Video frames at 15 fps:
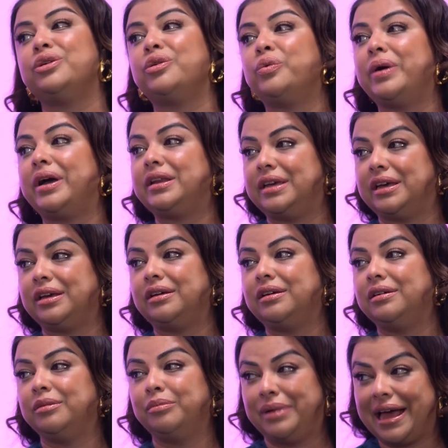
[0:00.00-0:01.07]
your mm-hmm. wedding
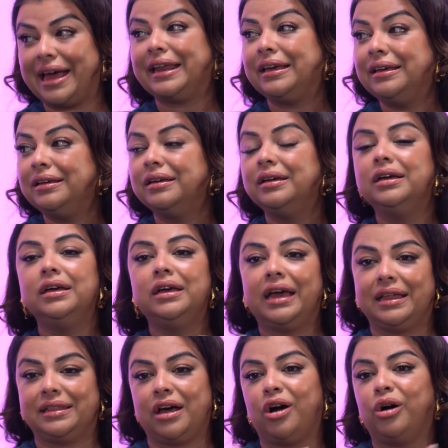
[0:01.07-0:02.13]
planning
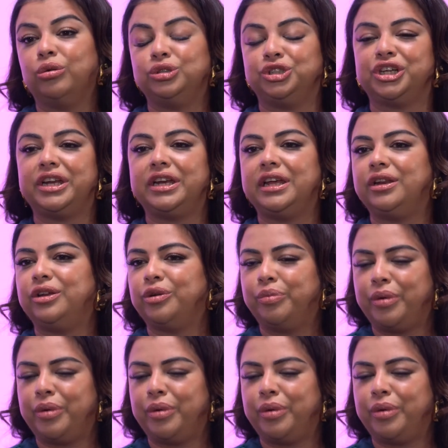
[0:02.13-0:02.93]
and that whole journey in your